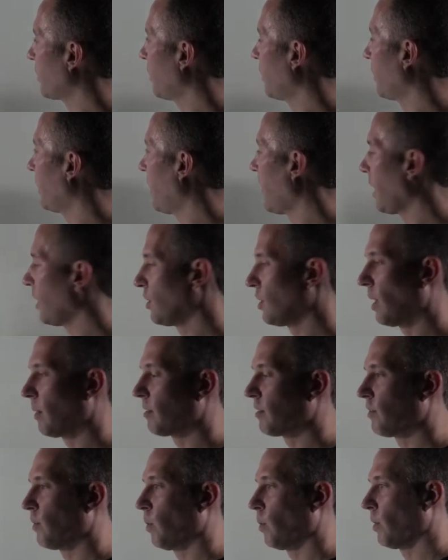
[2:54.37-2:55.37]
when the head drops
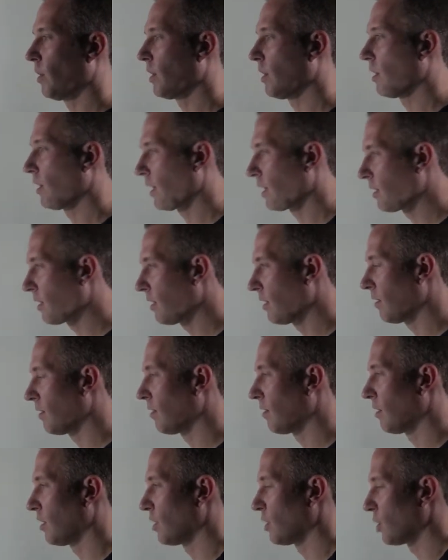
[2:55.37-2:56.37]
forward like this.
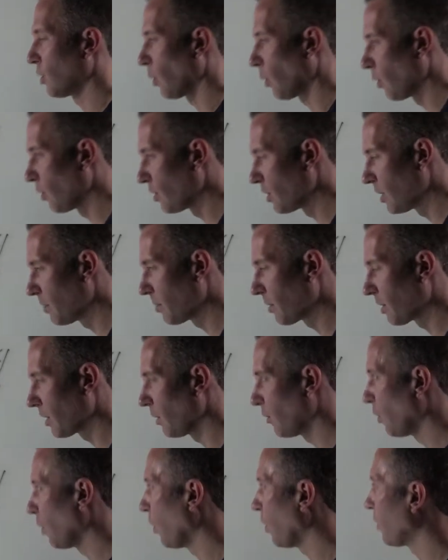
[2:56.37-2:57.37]
The shoulders typically
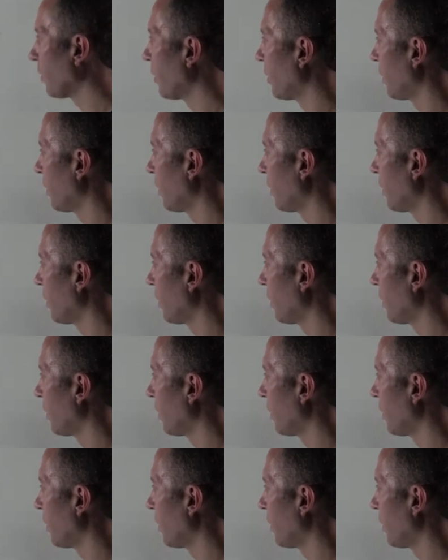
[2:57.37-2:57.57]
roll, so you